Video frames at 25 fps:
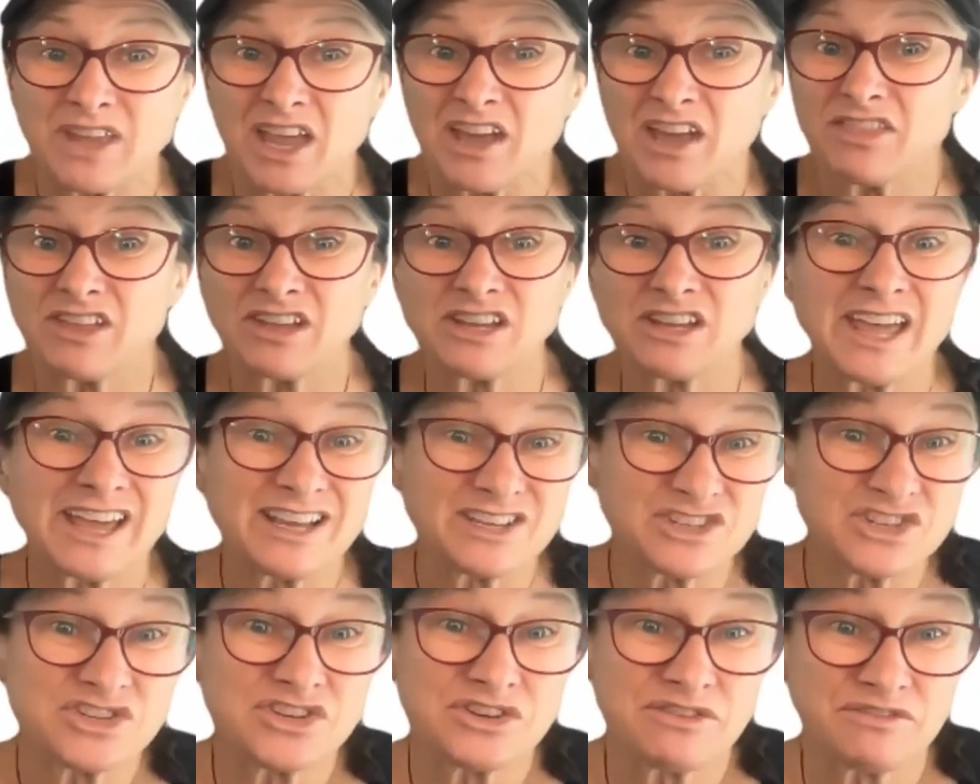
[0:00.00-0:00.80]
the
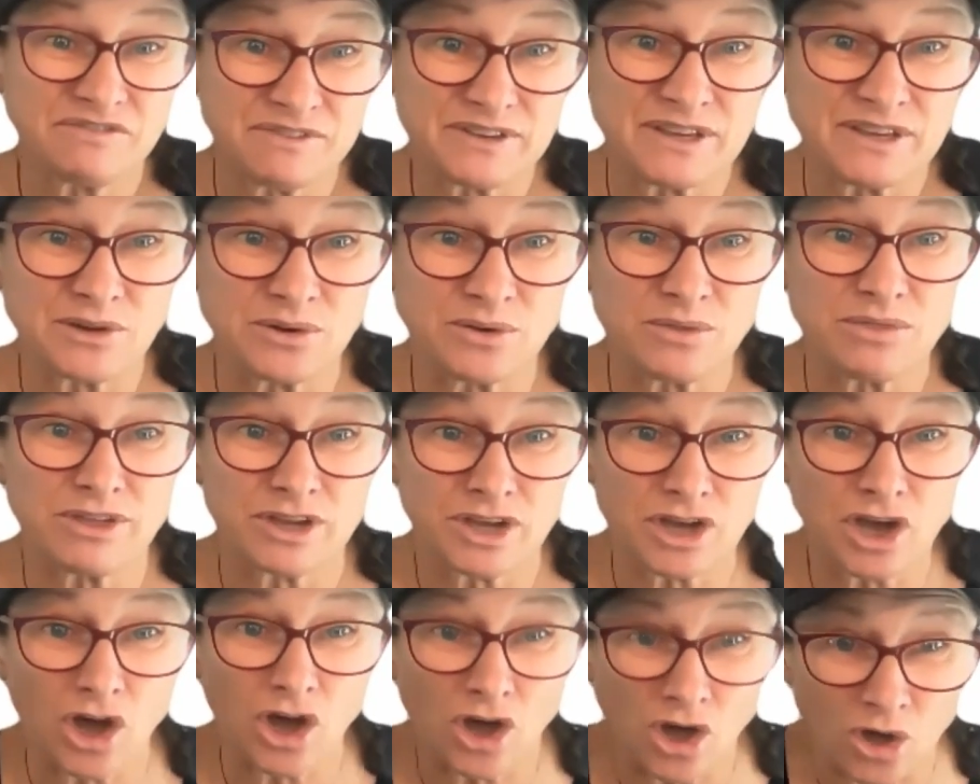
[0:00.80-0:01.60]
less you feel the
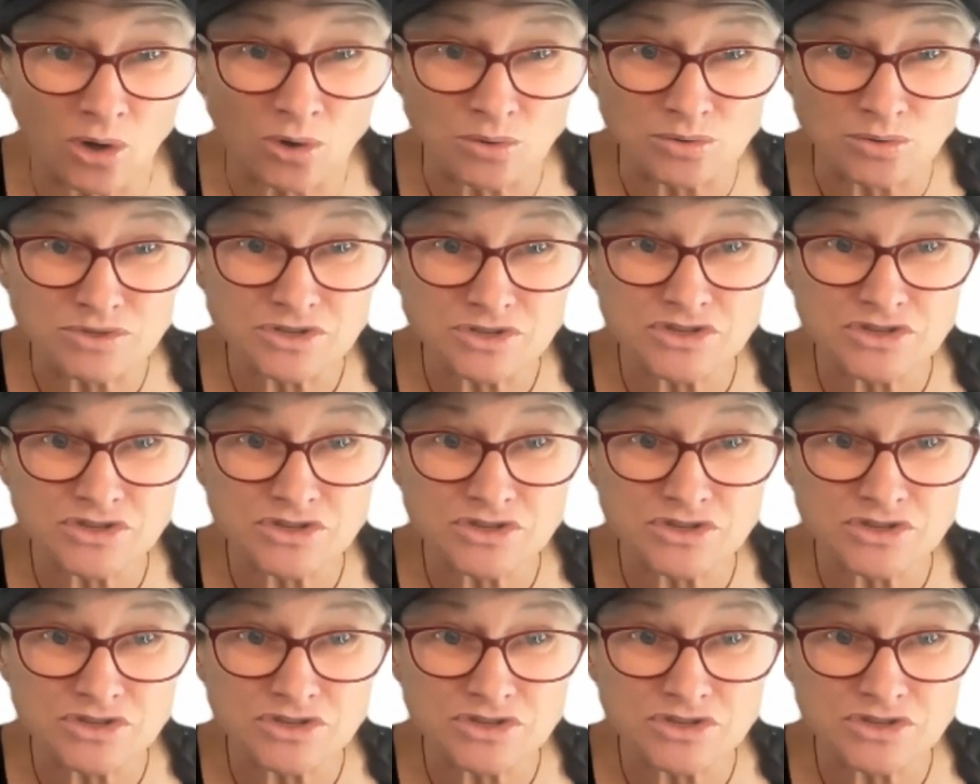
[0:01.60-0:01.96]
cold.